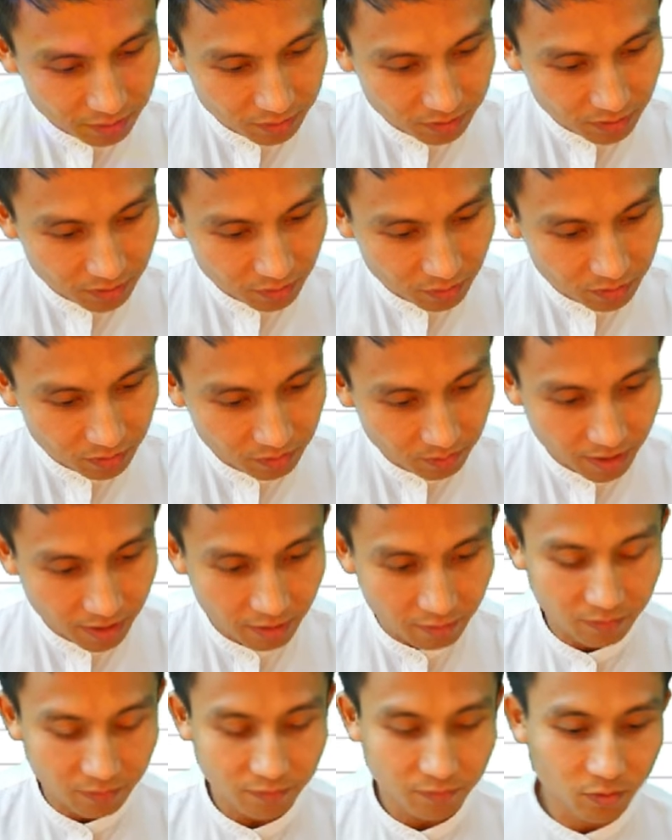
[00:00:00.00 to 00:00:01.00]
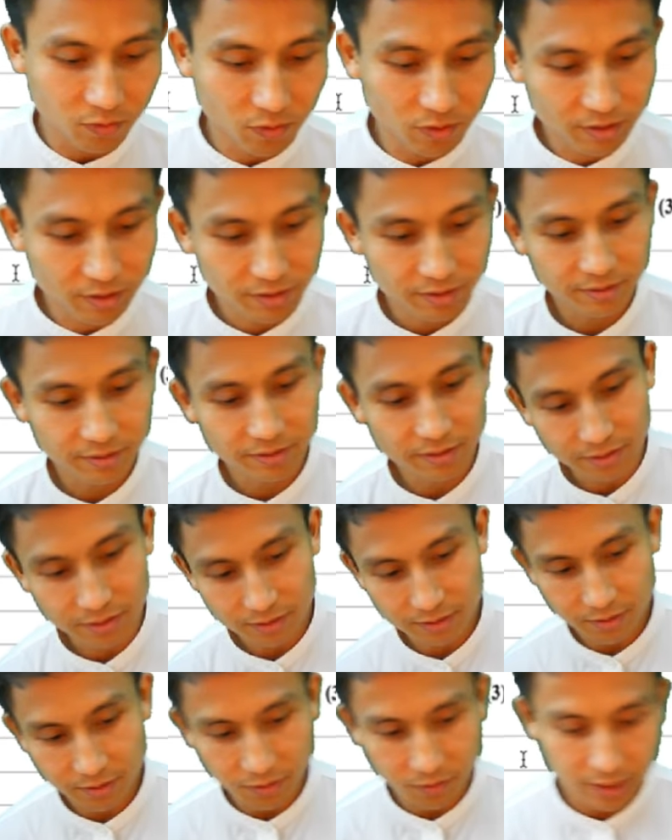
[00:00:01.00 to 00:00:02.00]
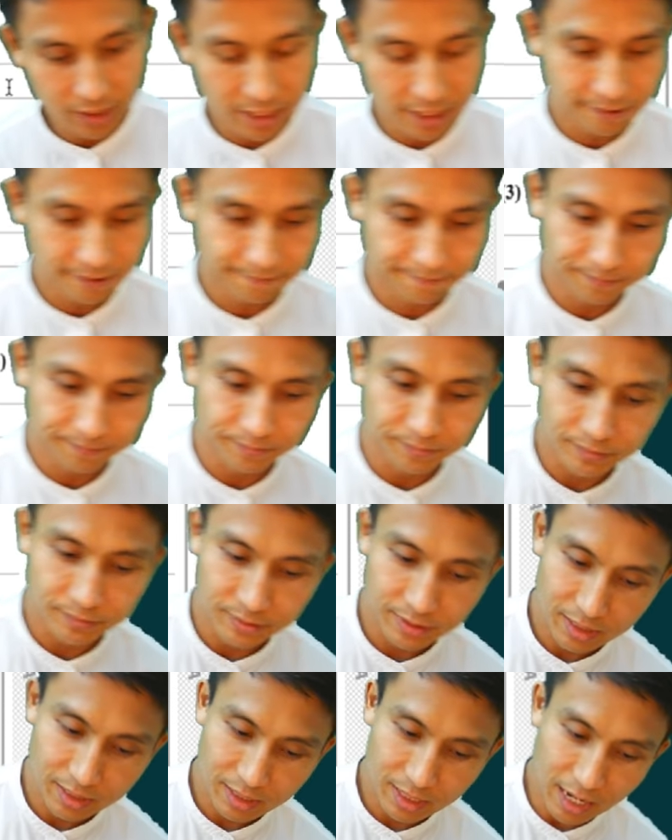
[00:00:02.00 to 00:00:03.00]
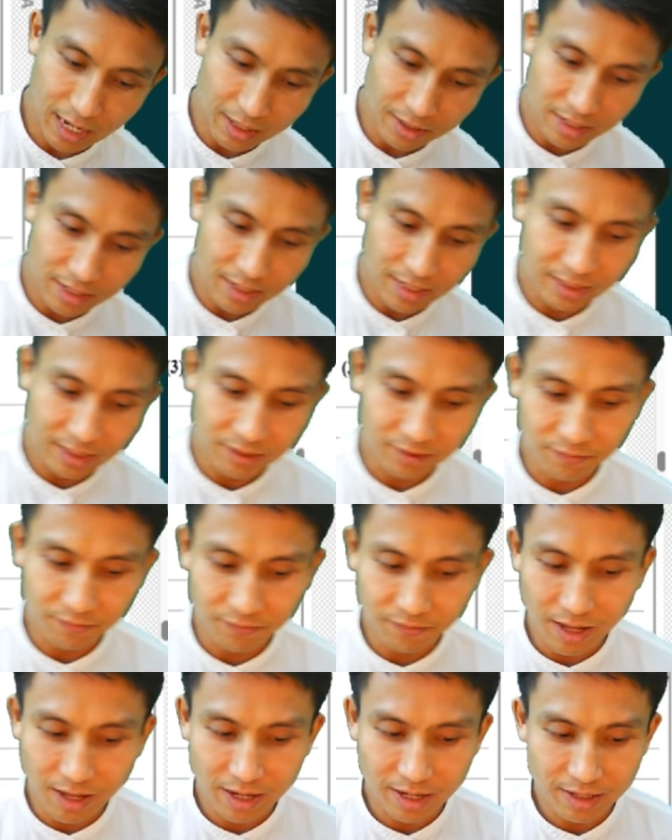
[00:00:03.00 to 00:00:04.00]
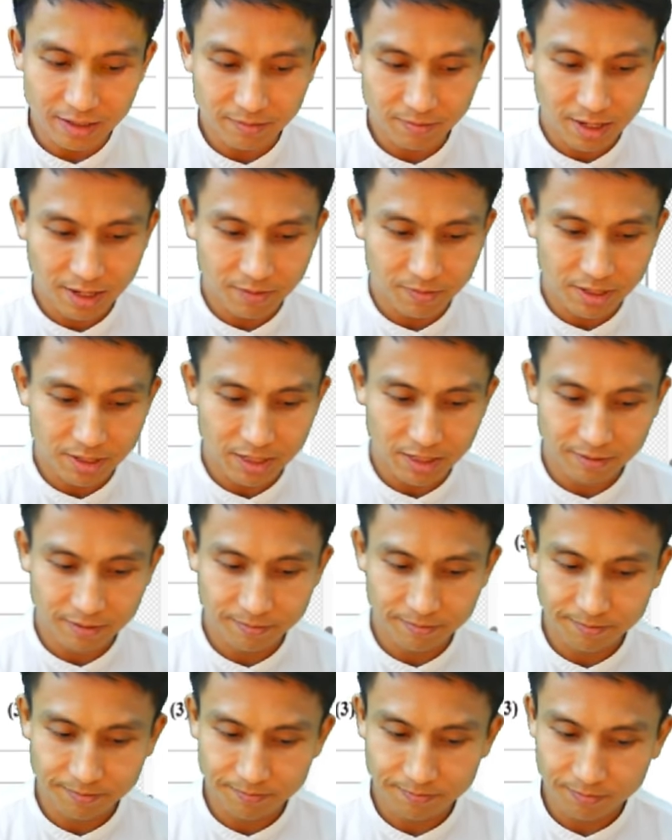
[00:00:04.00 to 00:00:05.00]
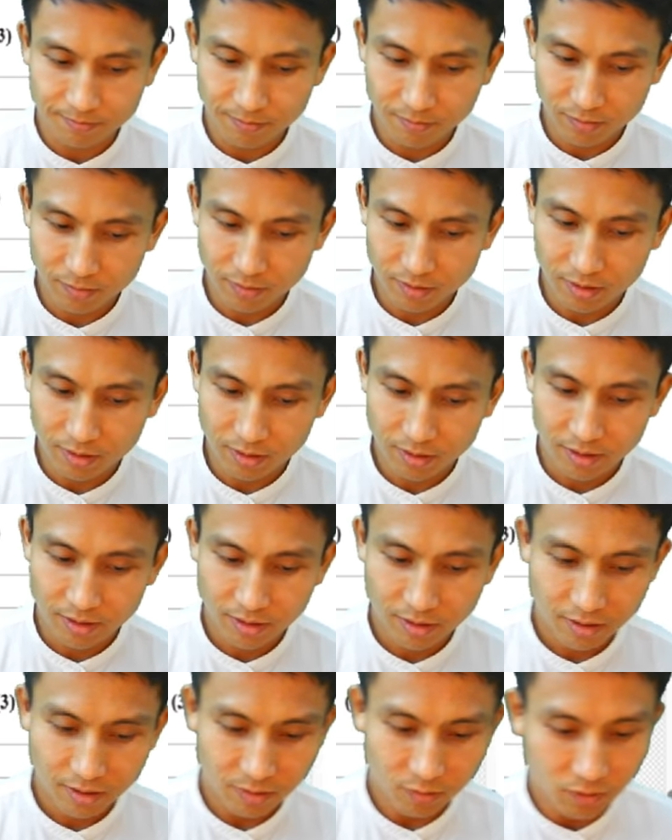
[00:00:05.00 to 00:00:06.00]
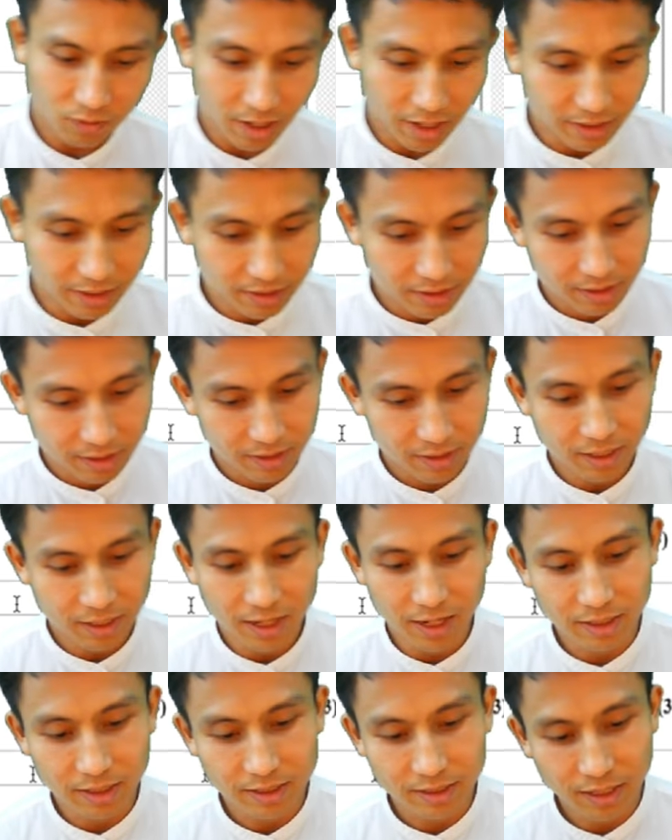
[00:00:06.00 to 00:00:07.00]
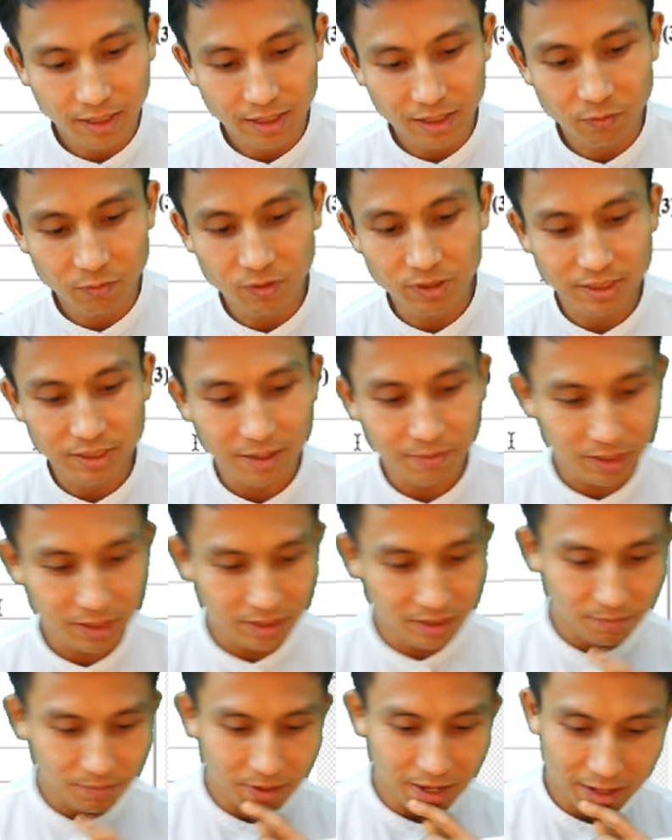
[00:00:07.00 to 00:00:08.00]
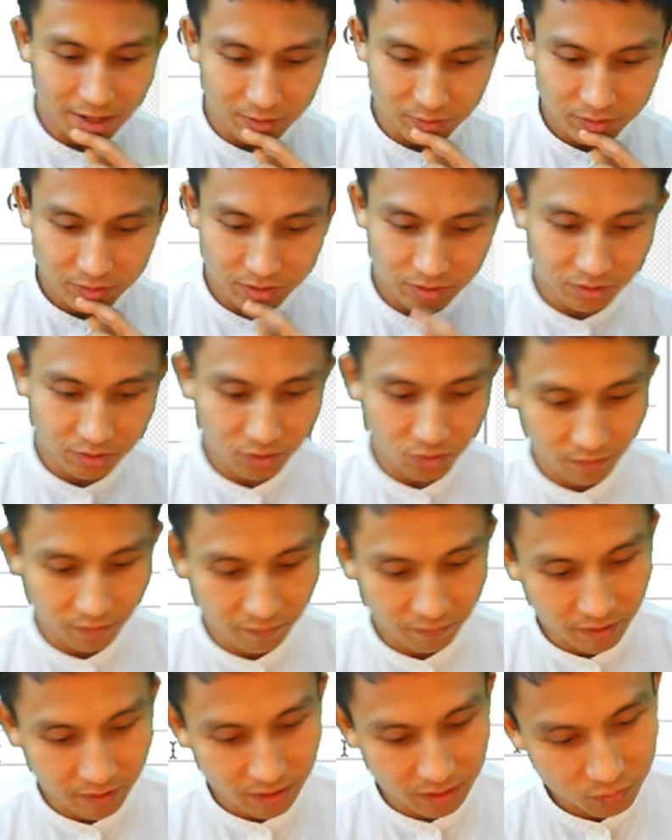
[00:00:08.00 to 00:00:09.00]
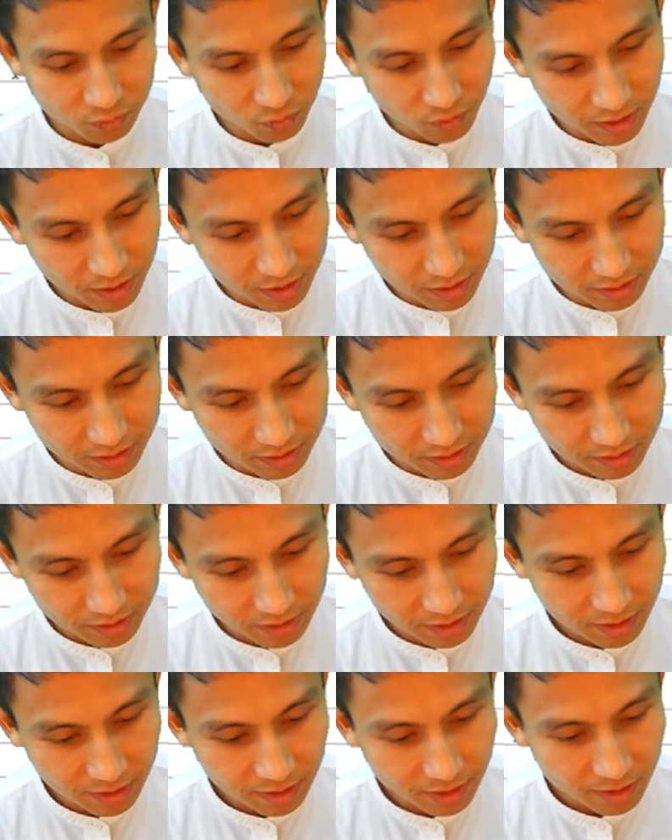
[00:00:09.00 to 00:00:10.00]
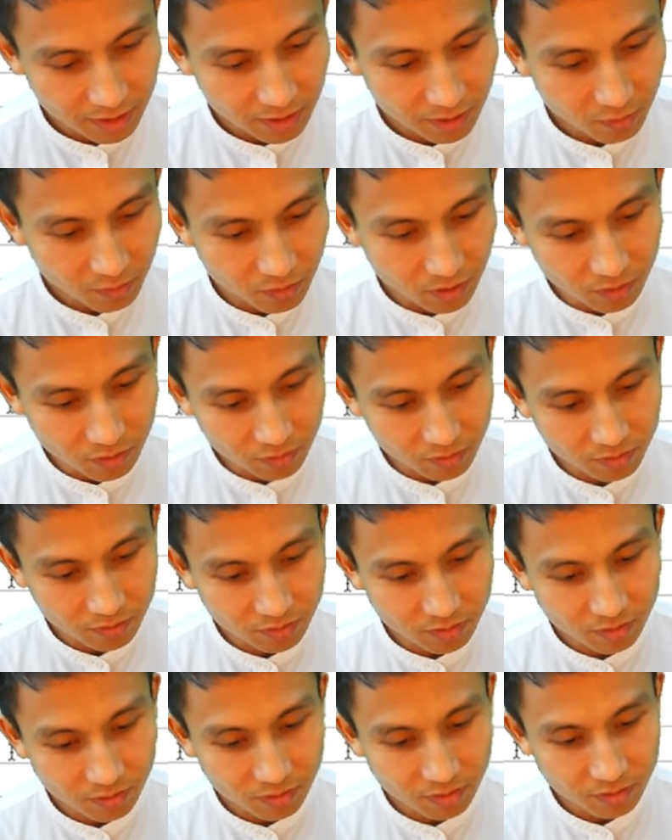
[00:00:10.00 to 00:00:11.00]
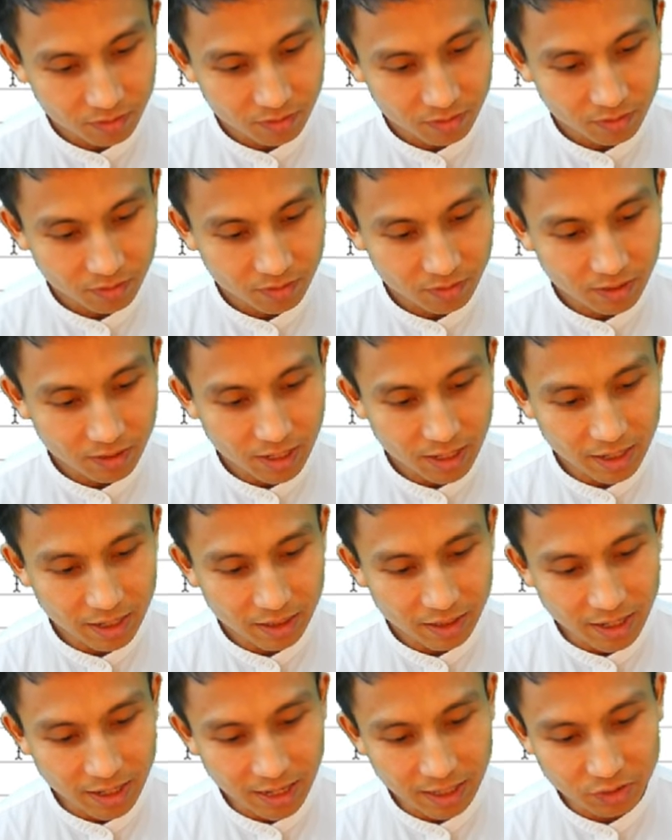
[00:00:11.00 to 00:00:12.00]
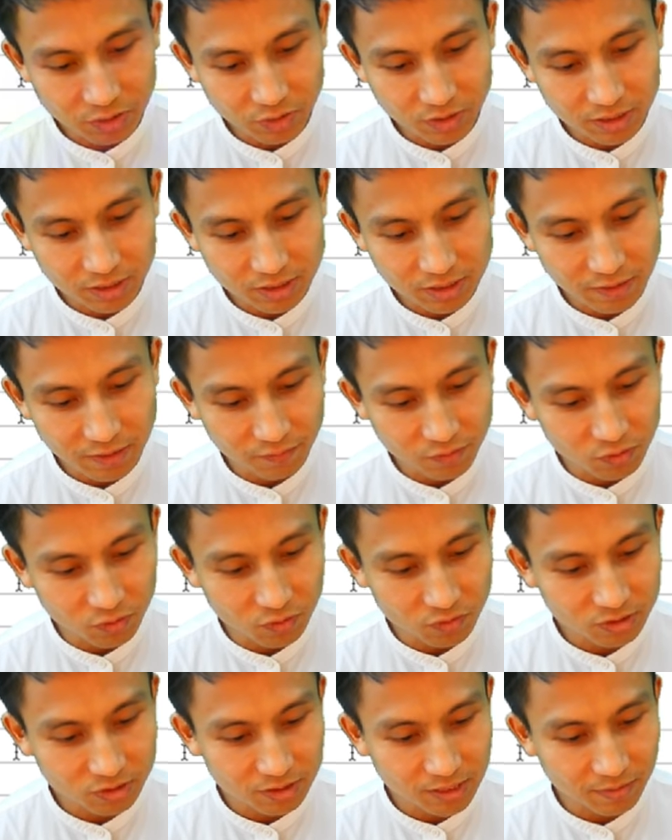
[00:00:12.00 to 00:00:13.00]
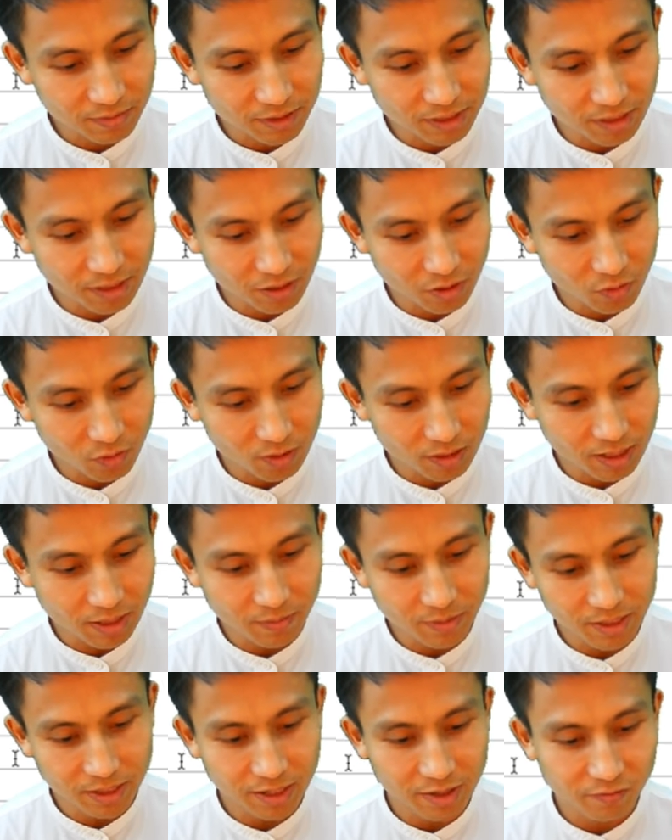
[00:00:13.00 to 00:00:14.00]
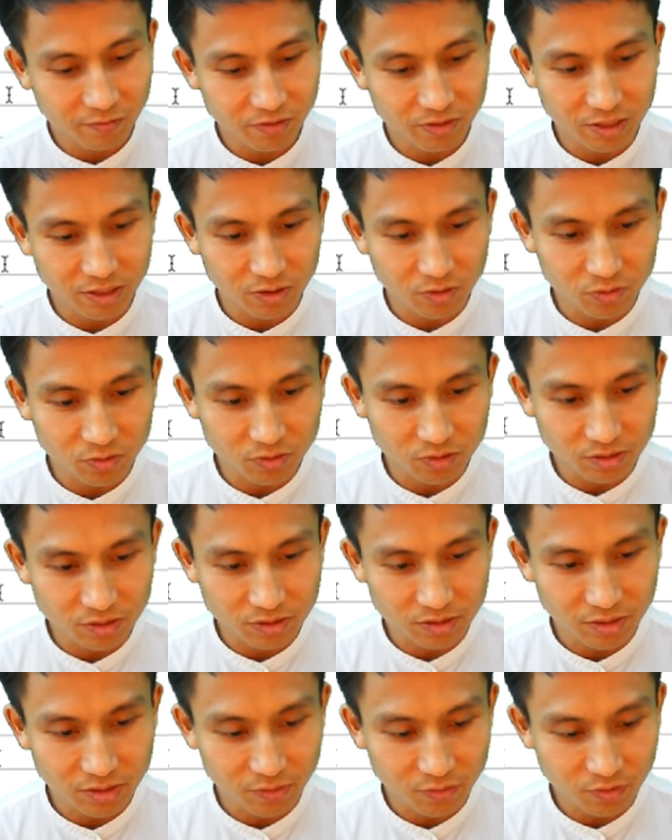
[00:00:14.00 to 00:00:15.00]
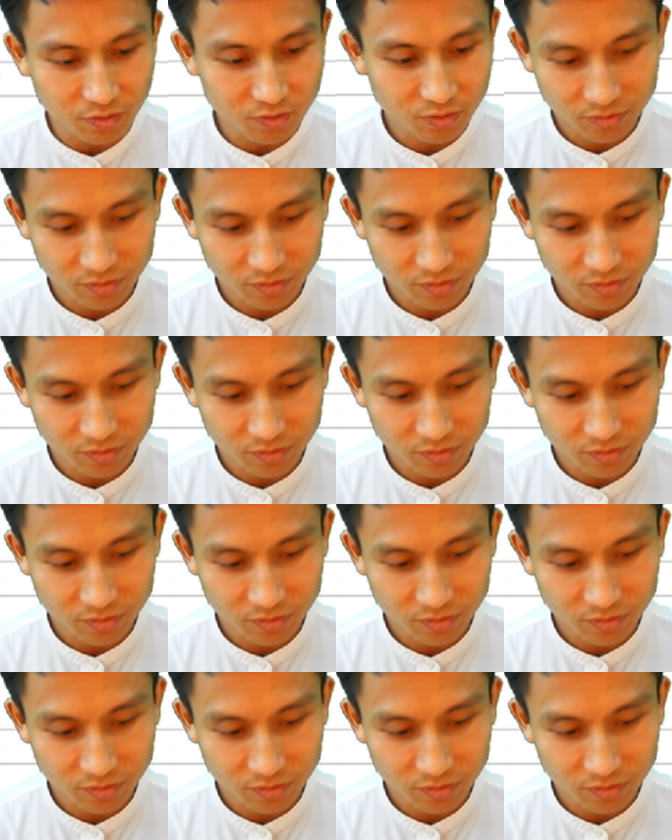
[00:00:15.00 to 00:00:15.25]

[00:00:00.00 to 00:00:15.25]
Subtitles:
0 to pi over 4. Okay, I think that's fine by me, right? Yeah, and then we sub in the bounds. So the first one is, well, yeah, as you can see, if you sub in the lower limit, everything goes to 0.